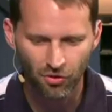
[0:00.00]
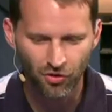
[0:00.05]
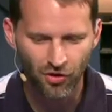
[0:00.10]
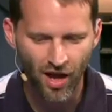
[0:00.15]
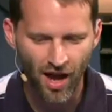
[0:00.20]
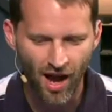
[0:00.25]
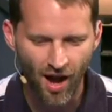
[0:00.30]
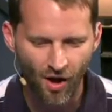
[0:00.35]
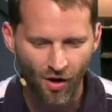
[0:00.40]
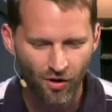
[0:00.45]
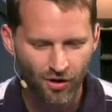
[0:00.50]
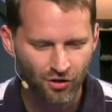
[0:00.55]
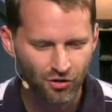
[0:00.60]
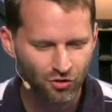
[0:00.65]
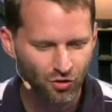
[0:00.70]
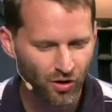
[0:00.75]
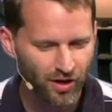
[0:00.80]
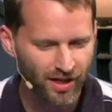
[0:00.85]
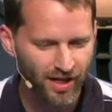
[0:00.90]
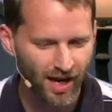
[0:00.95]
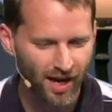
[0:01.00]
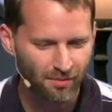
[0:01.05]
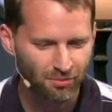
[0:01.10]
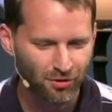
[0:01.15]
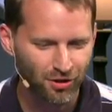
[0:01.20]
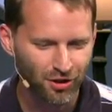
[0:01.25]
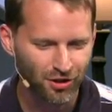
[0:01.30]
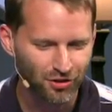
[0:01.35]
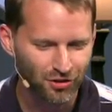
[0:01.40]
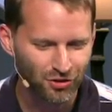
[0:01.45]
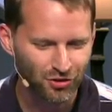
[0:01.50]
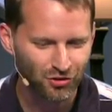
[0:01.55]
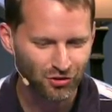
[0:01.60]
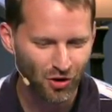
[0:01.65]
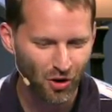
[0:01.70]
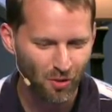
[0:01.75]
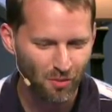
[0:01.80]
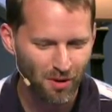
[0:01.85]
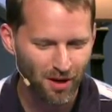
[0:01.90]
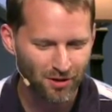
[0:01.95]
now enjoy Caprica
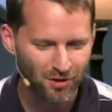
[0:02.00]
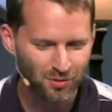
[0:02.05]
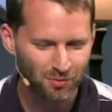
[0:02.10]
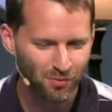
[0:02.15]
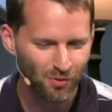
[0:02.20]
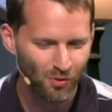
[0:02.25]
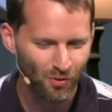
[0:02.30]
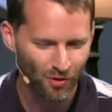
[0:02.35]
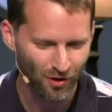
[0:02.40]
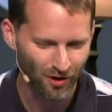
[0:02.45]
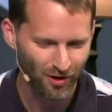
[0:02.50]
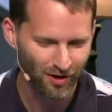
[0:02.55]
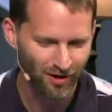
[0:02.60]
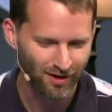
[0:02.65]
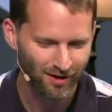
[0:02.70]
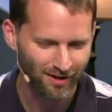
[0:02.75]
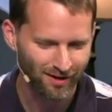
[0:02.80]
so much more